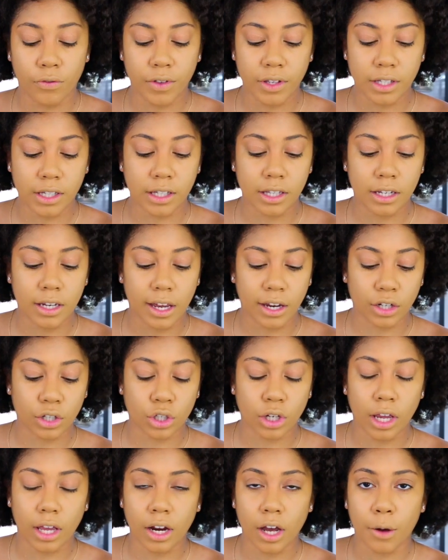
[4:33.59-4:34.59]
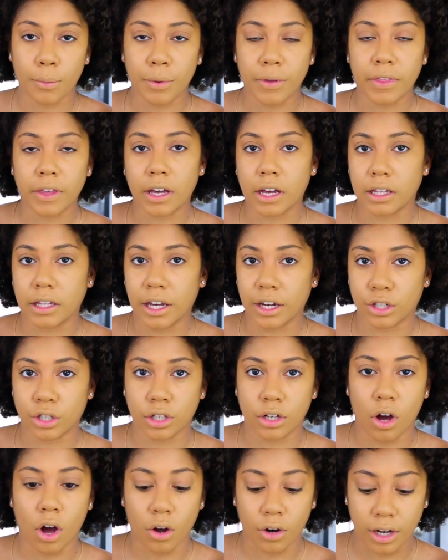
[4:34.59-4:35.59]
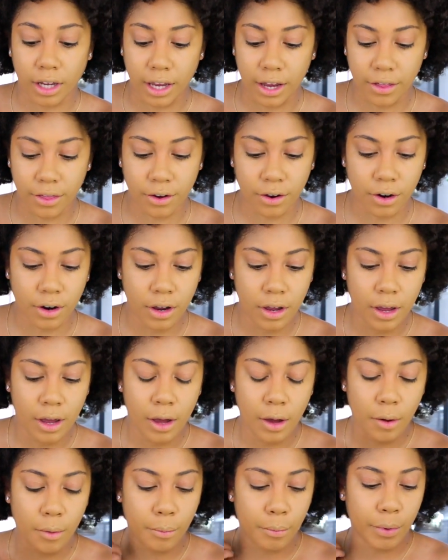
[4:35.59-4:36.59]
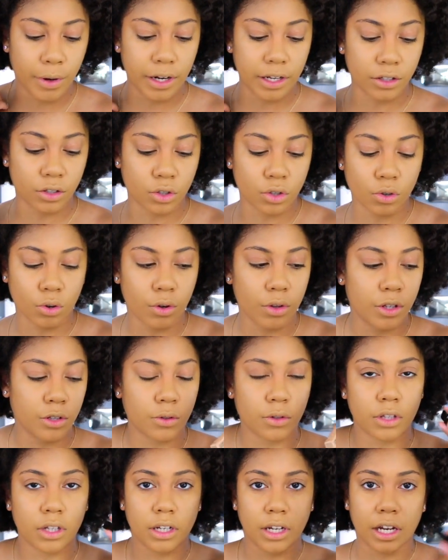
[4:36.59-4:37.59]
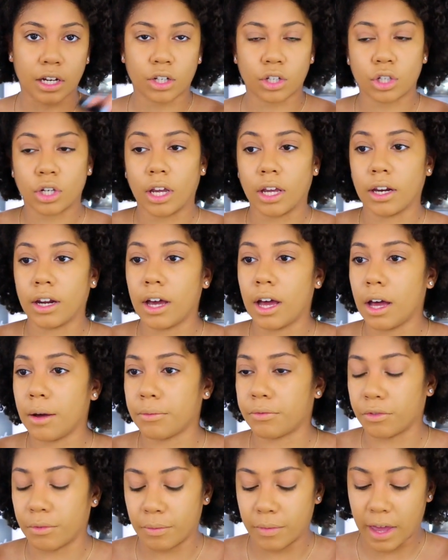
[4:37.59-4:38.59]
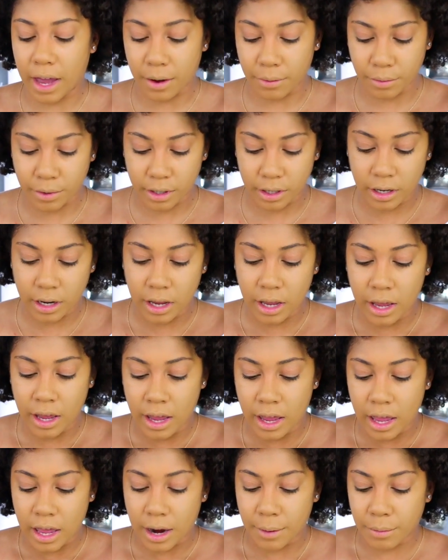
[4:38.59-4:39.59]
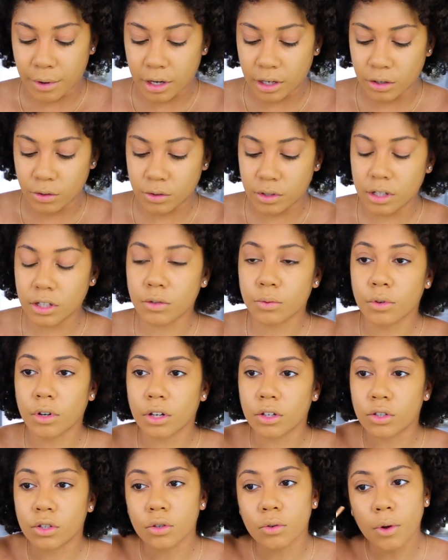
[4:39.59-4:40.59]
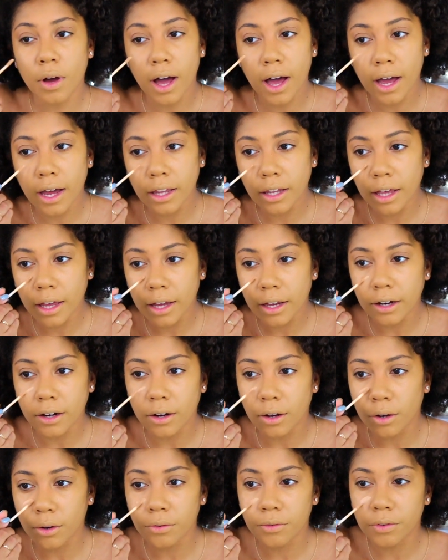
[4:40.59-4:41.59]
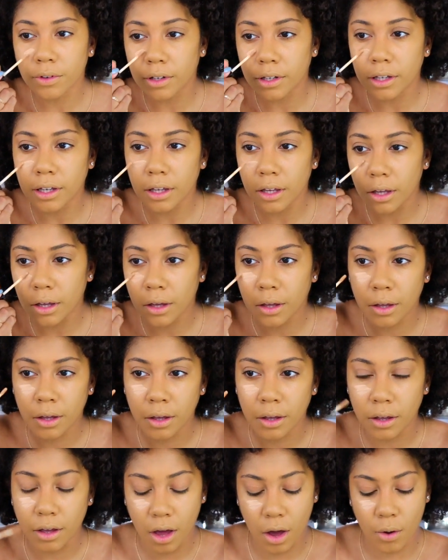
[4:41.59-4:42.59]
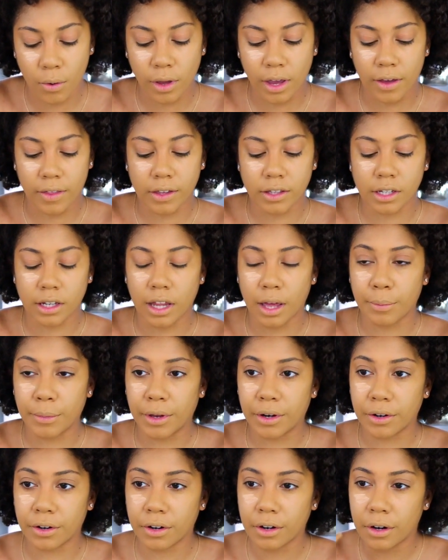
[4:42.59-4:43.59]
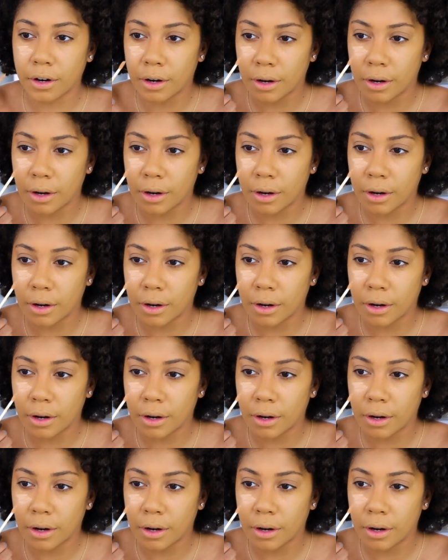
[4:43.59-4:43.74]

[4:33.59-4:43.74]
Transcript: if this is the next shade up in the collection altogether, but in store, this was the next shade up from that one. And I'm gonna use this one to highlight and hopefully, oh yeah, that's a lot better.